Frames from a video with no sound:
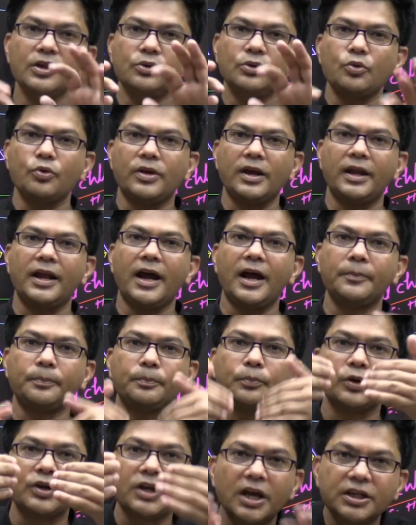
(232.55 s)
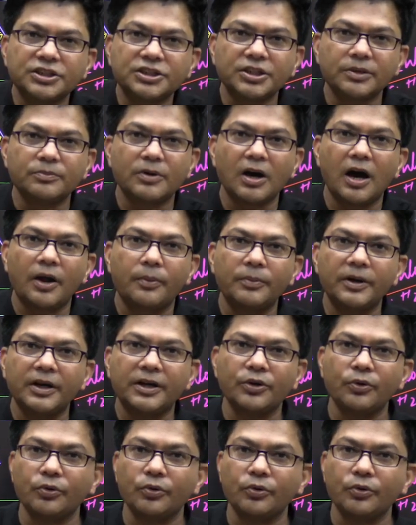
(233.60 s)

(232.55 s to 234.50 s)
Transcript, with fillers: You can add potassium carbonate.